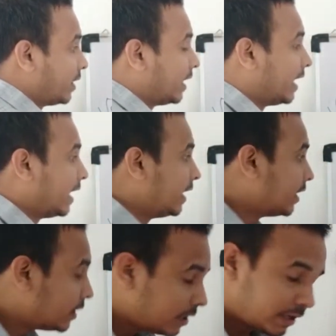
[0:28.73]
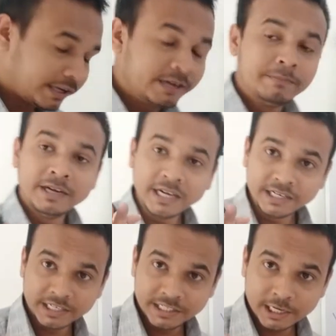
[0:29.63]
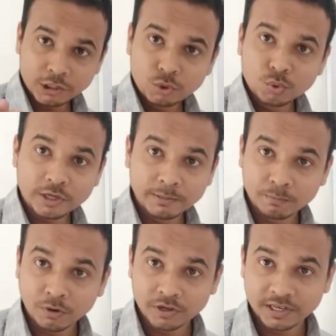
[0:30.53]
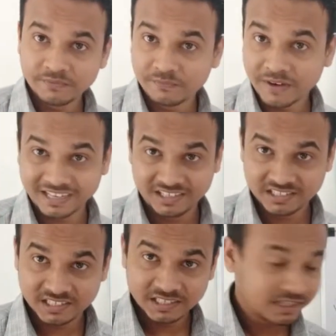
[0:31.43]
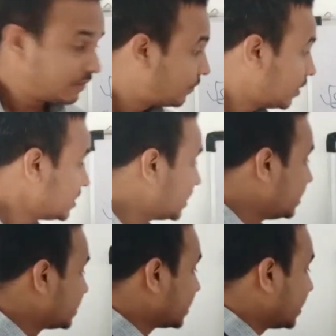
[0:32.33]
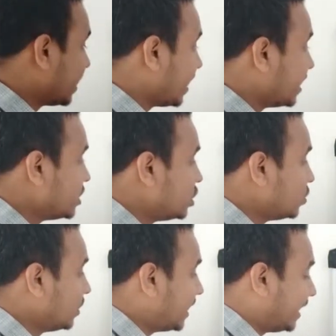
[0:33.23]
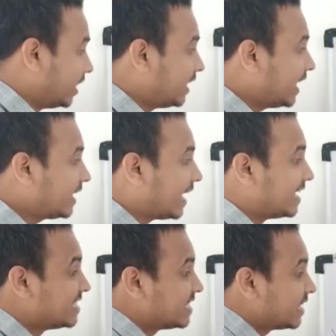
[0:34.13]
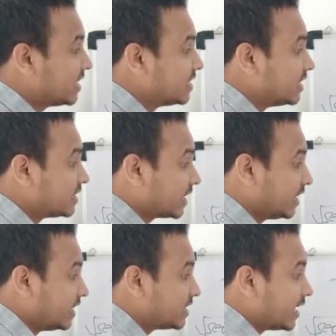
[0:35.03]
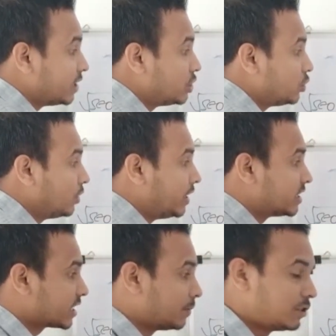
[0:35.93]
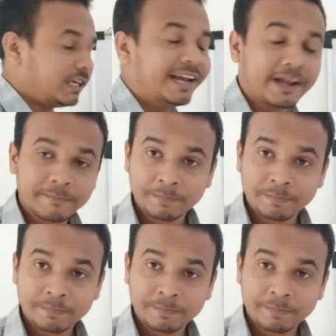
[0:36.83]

And in metadata, there are two important factors. First is SEO title tag and second is SEO description tag.